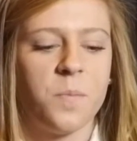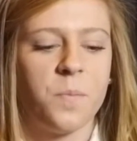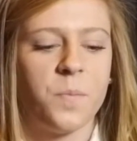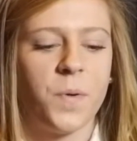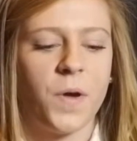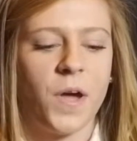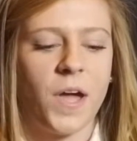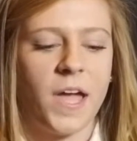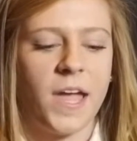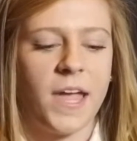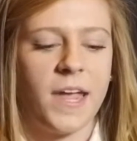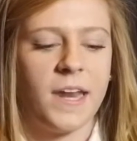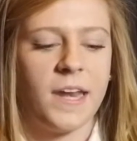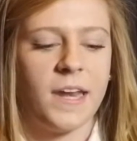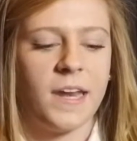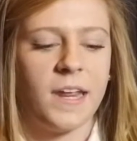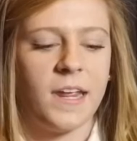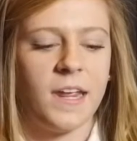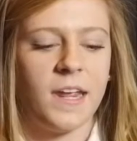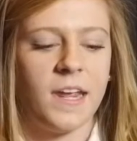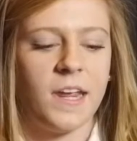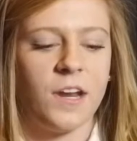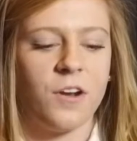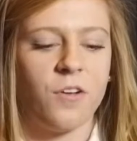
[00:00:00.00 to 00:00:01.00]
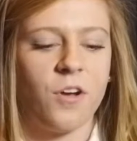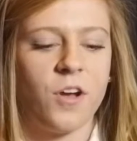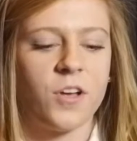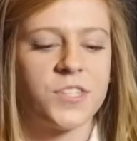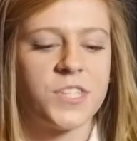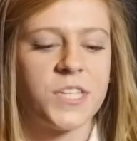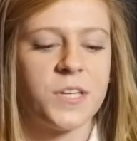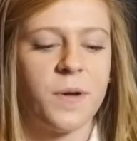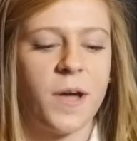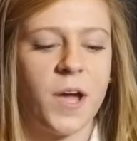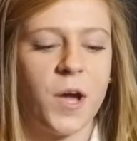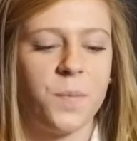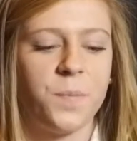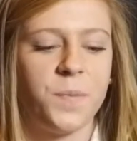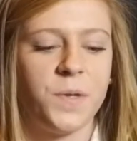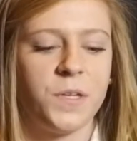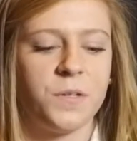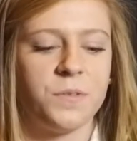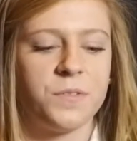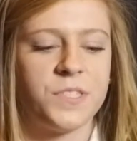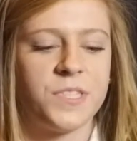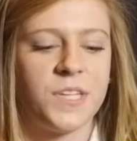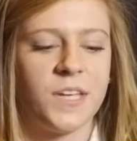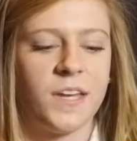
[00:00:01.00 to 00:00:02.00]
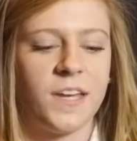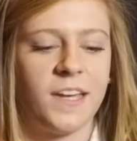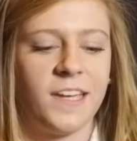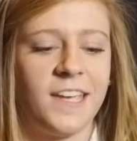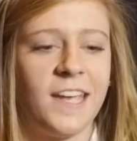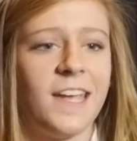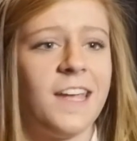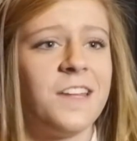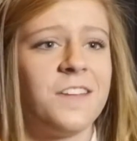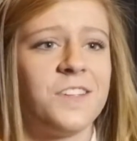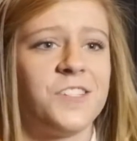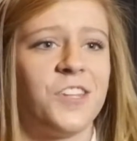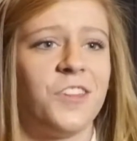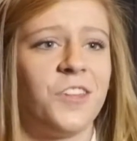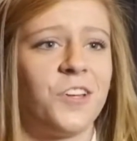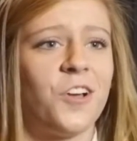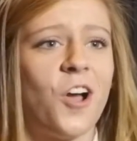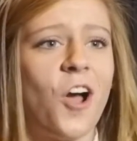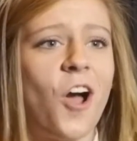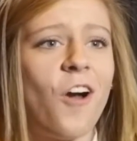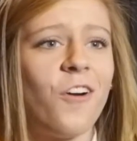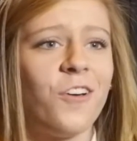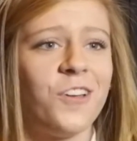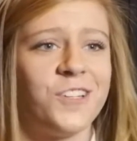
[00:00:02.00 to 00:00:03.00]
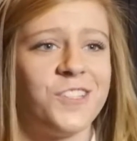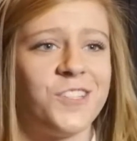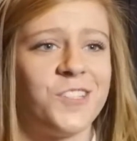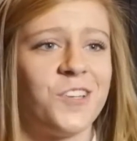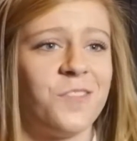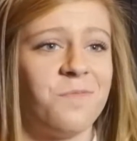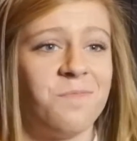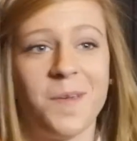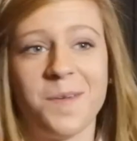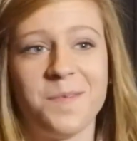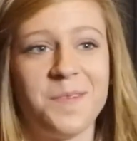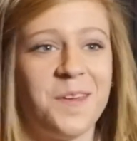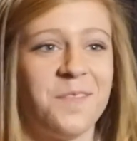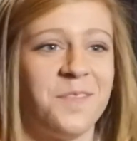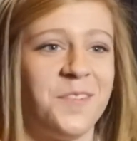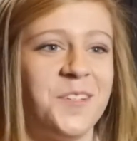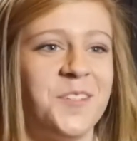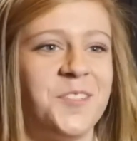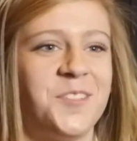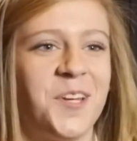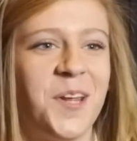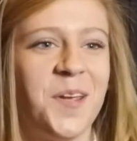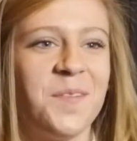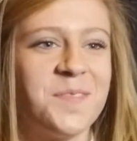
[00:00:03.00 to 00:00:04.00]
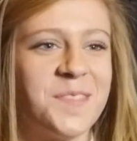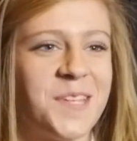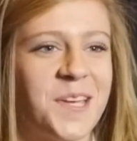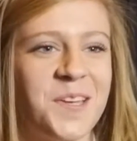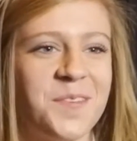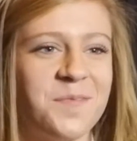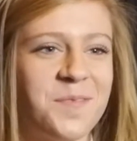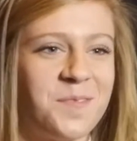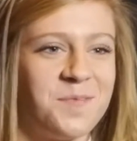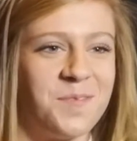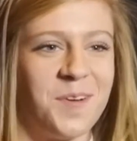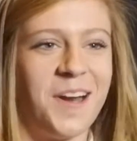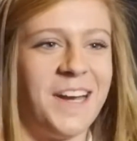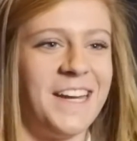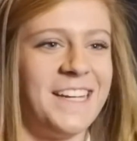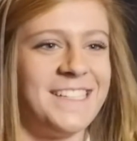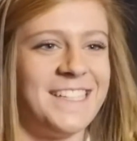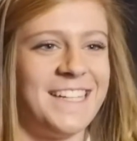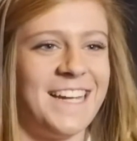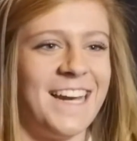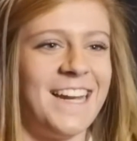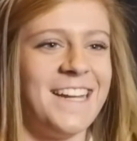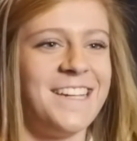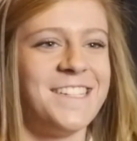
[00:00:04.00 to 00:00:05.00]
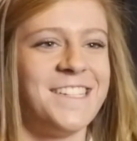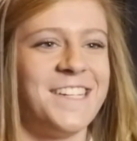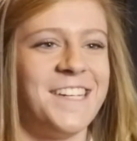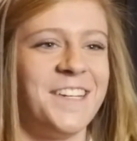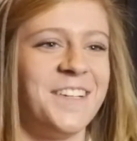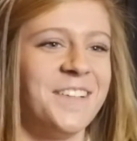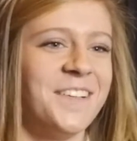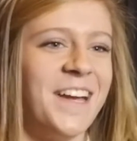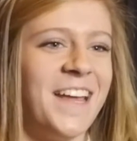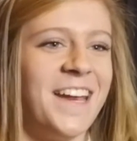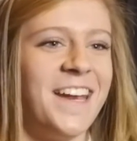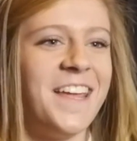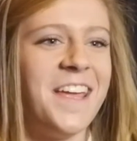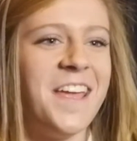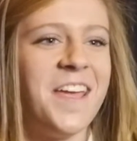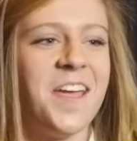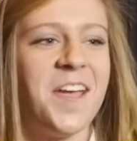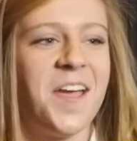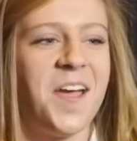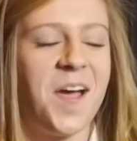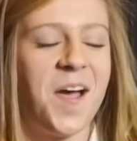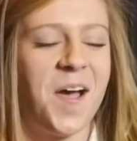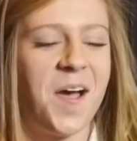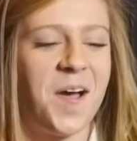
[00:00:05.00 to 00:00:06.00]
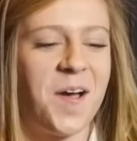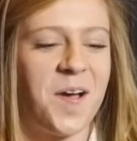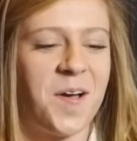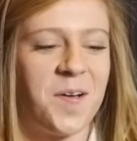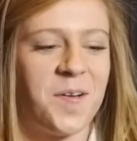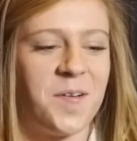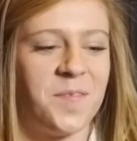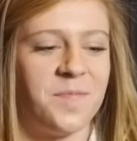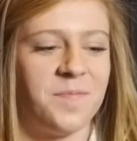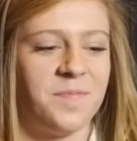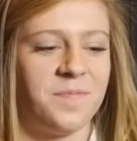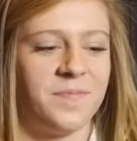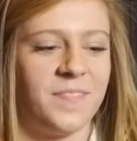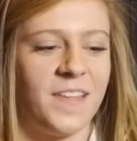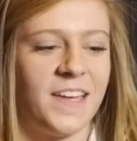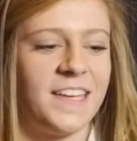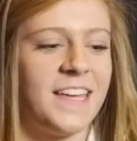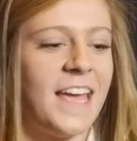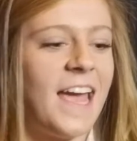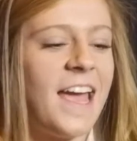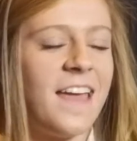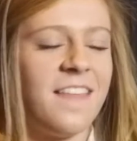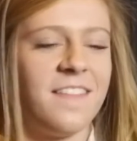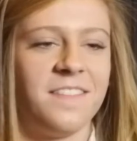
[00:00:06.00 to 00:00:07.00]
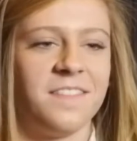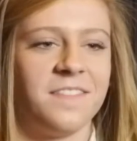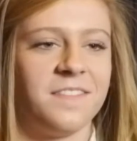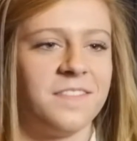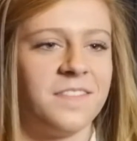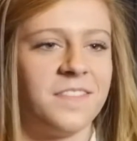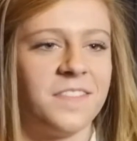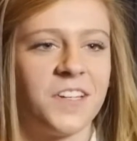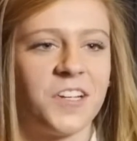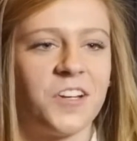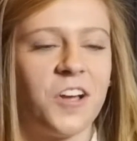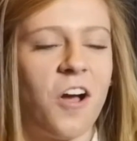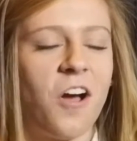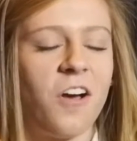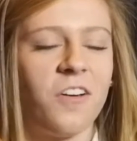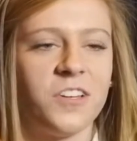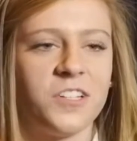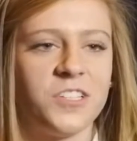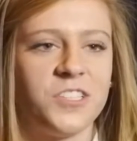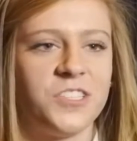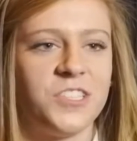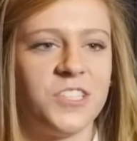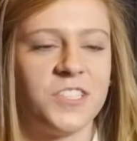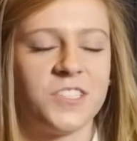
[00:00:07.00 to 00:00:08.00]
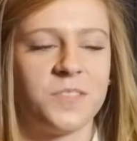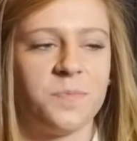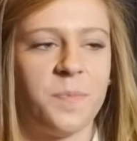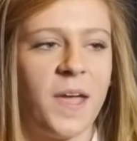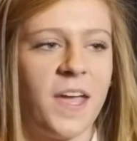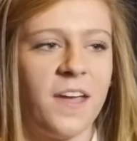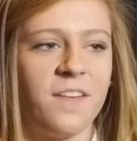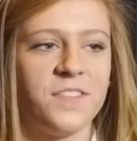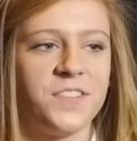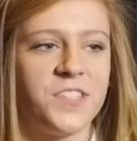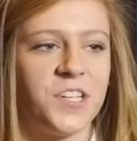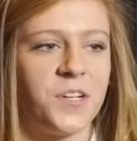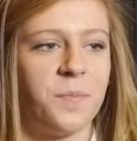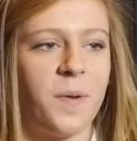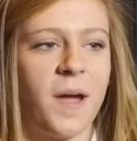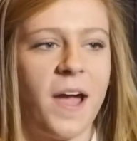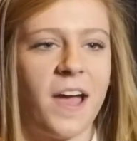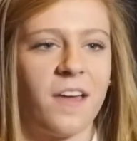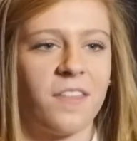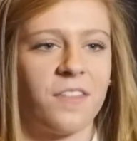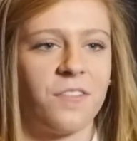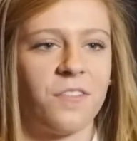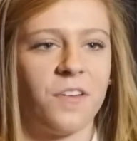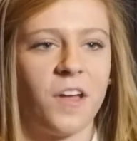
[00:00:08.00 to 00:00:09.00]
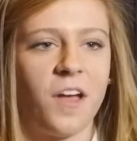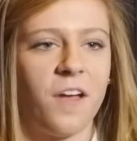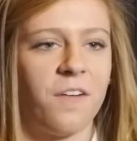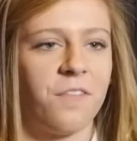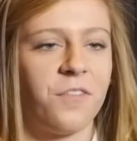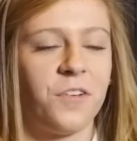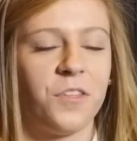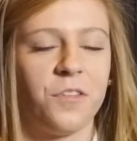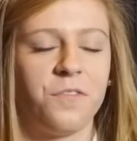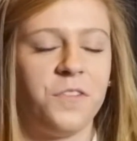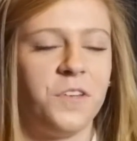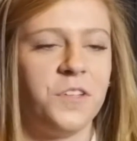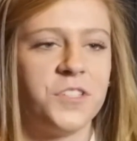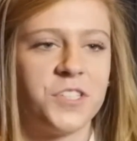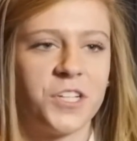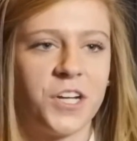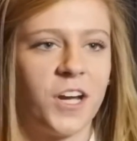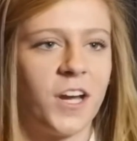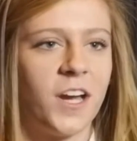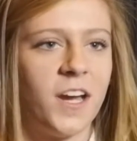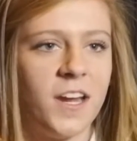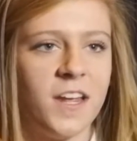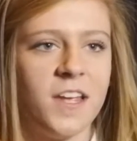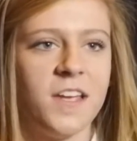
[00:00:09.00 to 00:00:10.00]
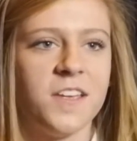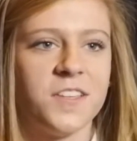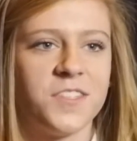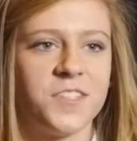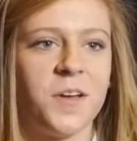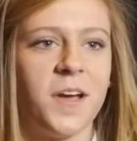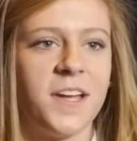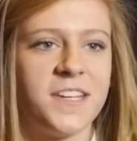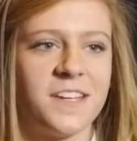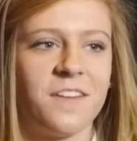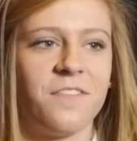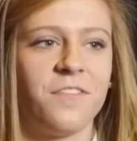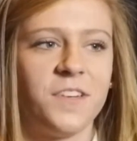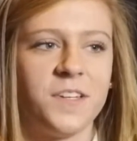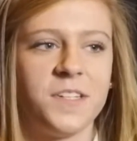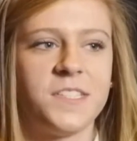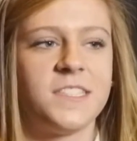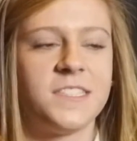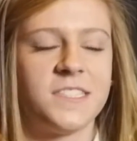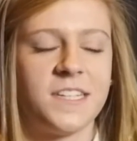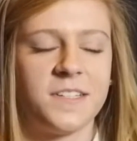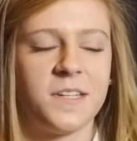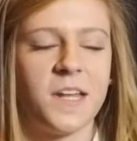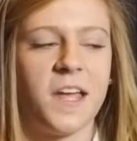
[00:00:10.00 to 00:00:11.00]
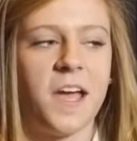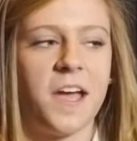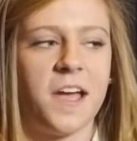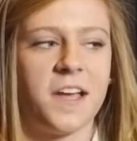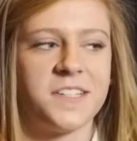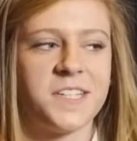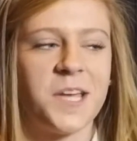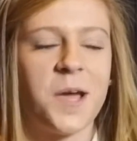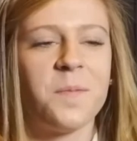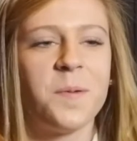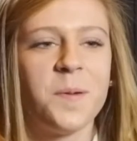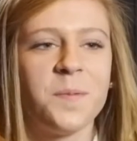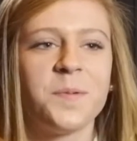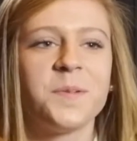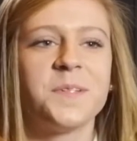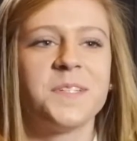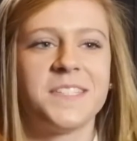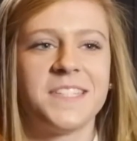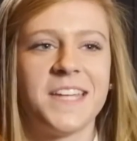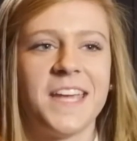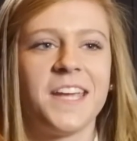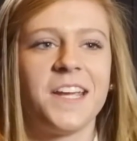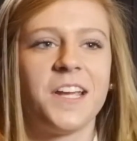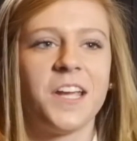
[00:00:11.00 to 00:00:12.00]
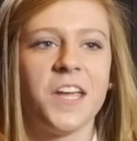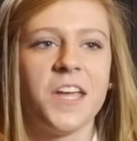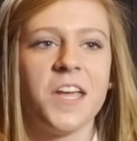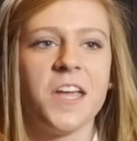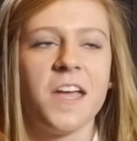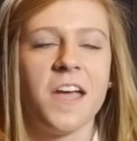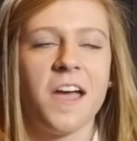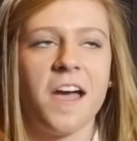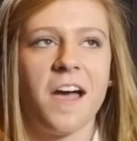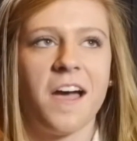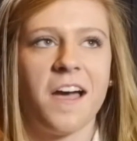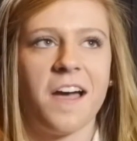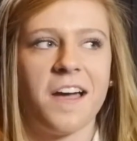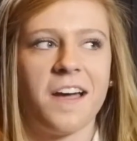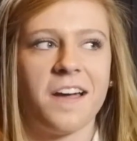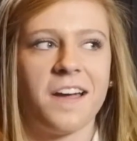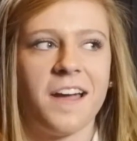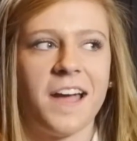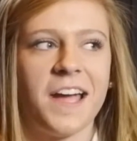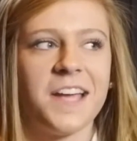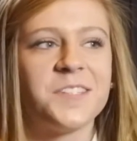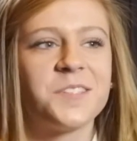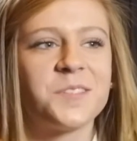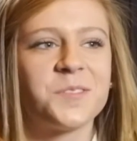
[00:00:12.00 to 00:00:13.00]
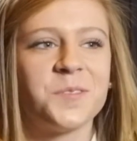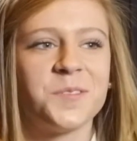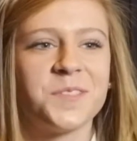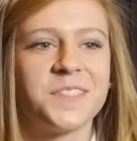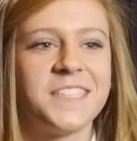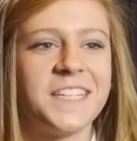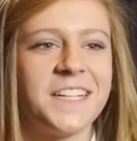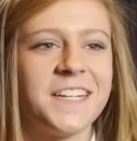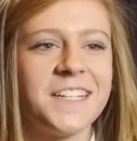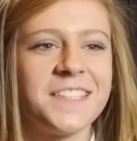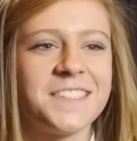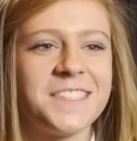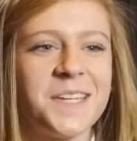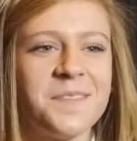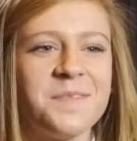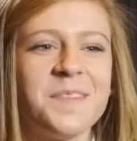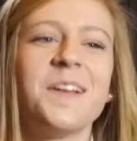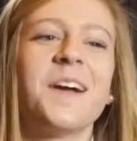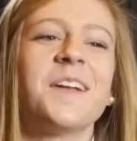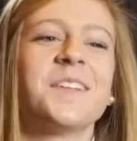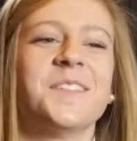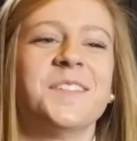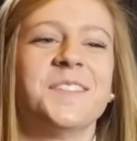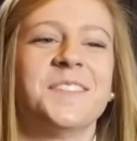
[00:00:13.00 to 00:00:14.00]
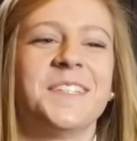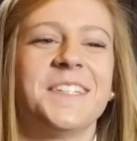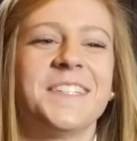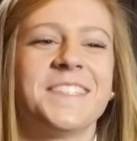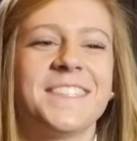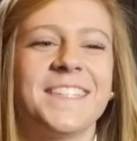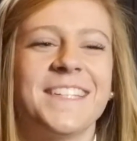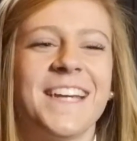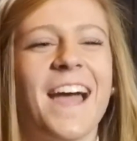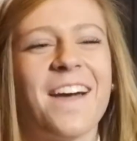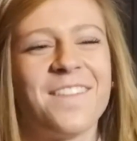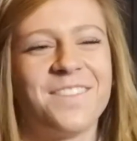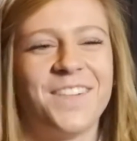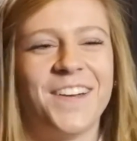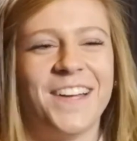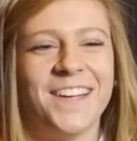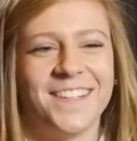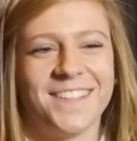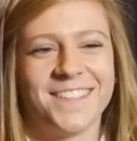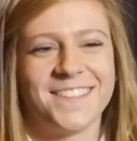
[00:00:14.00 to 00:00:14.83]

but it'll also help you to get into the college maybe of your dreams that you've been wanting to get into. And um, again, the college just paves your path uh, for the future. So I definitely uh, tell people to take uh, high school seriously, but not too seriously. Have fun.